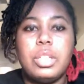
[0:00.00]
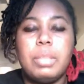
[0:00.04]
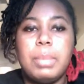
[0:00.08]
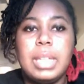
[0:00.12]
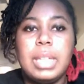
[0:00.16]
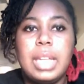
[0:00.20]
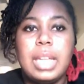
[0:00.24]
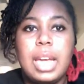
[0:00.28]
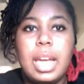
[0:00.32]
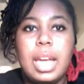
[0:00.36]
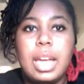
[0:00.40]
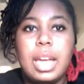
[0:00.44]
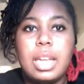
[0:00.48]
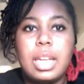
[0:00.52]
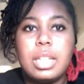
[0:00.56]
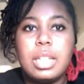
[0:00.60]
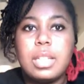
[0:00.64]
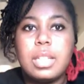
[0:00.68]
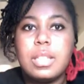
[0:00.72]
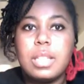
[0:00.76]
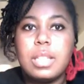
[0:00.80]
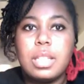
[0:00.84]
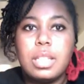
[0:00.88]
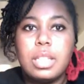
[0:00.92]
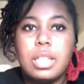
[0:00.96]
GPA
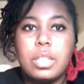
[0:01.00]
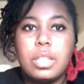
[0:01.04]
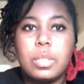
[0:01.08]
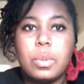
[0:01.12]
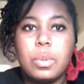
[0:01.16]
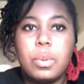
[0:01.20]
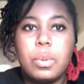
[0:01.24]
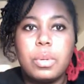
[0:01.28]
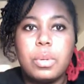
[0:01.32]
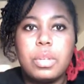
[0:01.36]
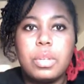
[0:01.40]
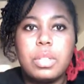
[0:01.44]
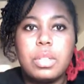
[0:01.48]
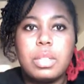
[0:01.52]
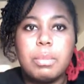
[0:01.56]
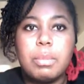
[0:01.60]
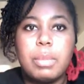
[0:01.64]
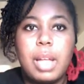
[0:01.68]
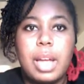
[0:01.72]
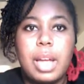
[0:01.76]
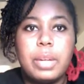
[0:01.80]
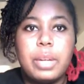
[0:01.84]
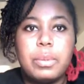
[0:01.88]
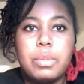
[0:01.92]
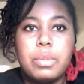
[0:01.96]
and SAT scores
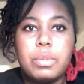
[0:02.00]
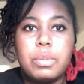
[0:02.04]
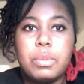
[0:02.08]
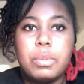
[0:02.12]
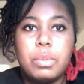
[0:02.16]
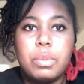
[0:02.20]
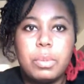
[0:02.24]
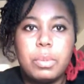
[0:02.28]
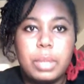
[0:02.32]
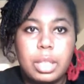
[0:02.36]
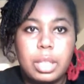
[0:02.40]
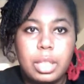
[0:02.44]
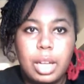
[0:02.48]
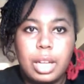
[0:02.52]
apply to a school with